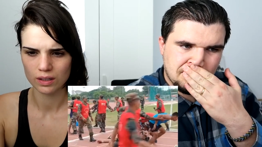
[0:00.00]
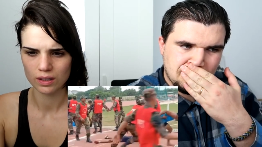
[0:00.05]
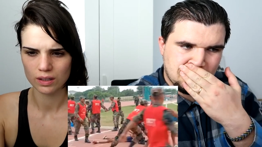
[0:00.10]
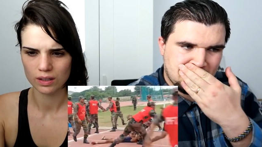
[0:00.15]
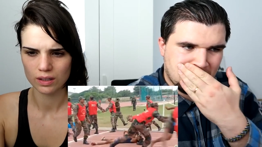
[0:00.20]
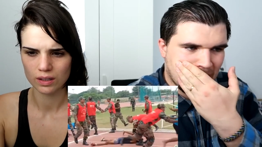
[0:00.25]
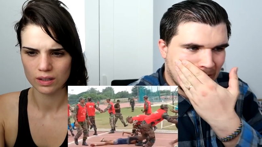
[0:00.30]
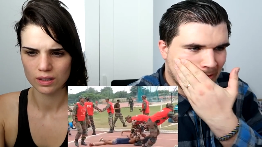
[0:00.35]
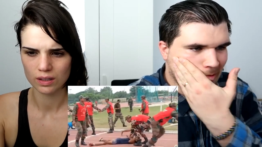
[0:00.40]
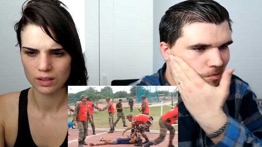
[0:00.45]

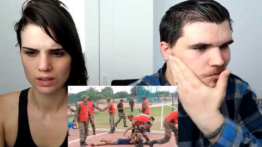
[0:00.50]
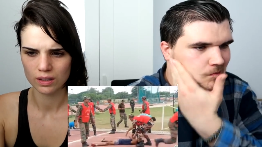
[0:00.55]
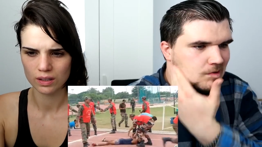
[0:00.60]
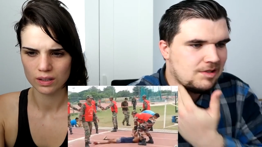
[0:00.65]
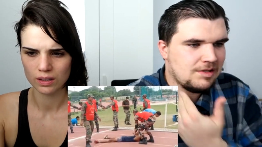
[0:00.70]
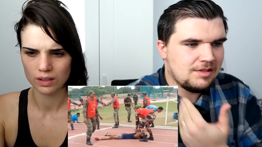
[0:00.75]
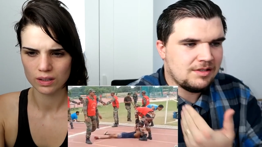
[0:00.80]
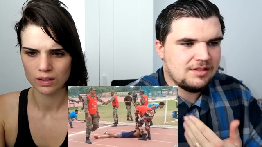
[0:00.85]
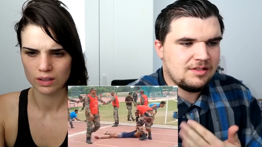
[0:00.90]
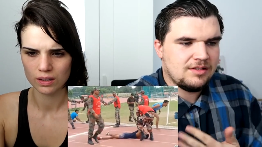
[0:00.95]

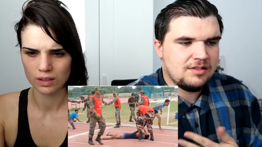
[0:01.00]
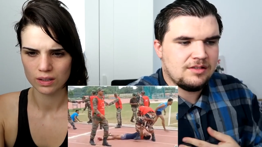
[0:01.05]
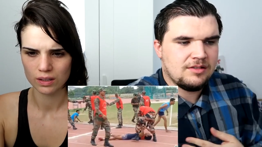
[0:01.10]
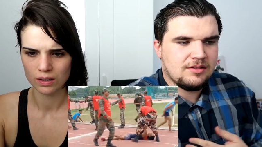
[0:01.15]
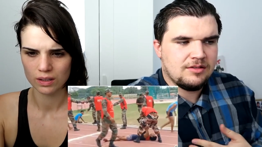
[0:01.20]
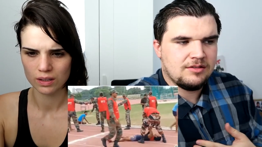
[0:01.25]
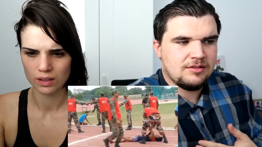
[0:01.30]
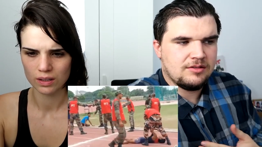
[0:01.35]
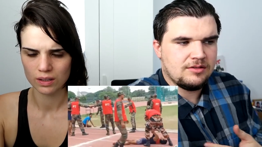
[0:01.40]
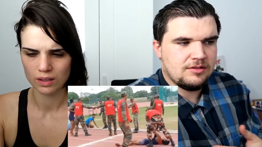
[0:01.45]

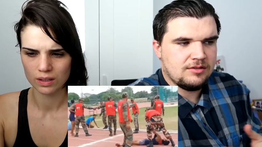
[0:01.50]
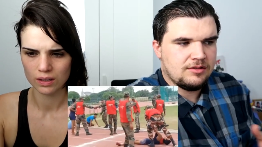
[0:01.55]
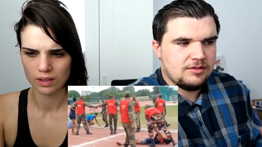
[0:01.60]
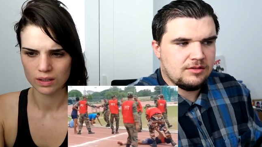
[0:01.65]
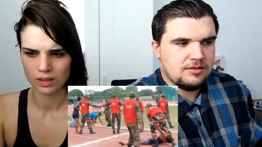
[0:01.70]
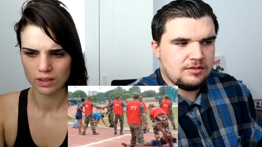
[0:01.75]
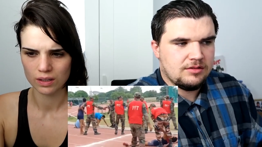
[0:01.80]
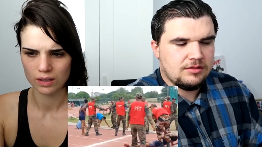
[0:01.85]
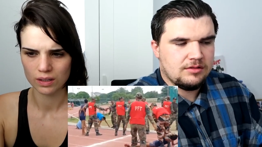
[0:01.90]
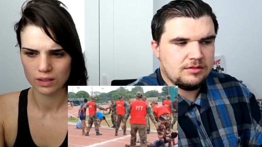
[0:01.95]

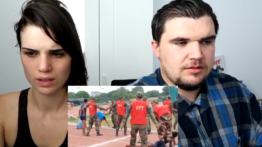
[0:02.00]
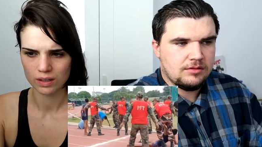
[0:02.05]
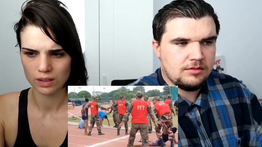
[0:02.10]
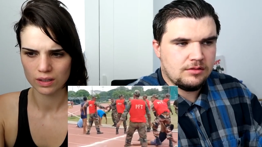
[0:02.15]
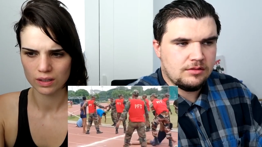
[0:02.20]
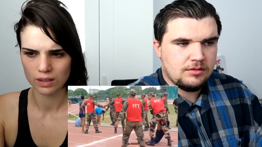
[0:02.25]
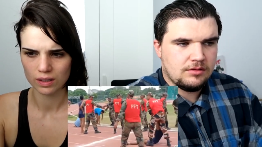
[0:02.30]
(silence)